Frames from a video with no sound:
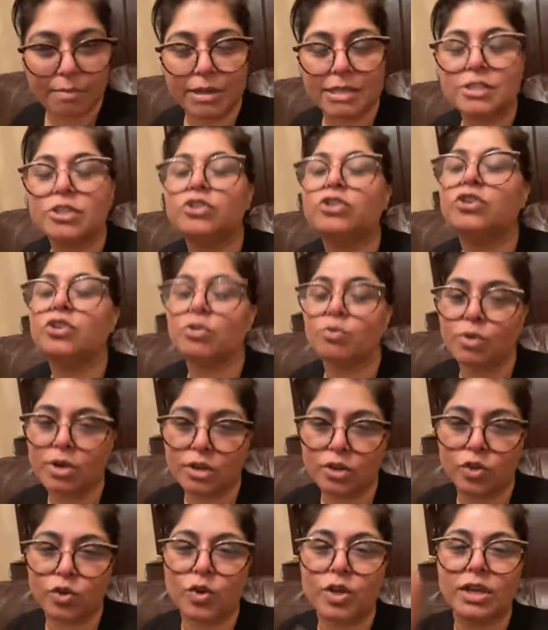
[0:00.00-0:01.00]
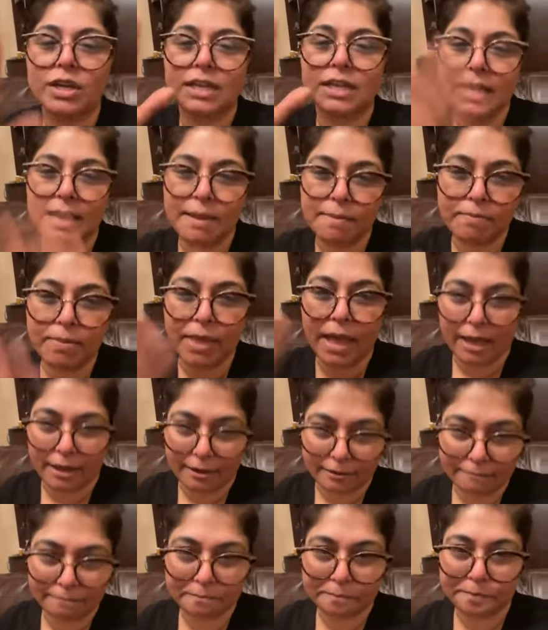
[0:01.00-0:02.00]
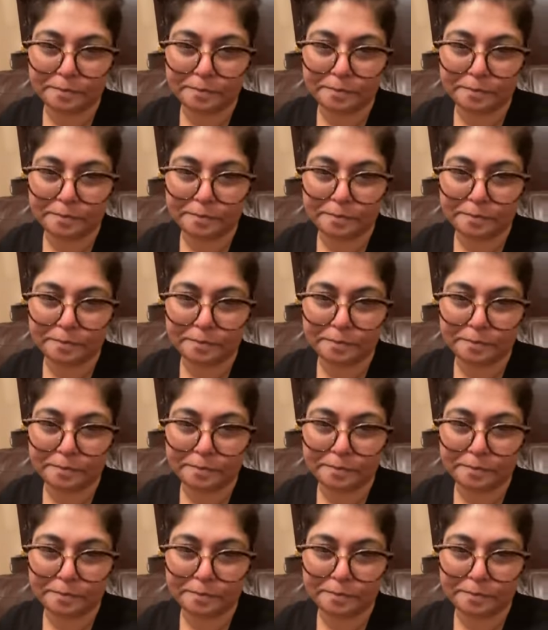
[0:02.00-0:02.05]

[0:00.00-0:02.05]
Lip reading: I said, you know what? You can keep that.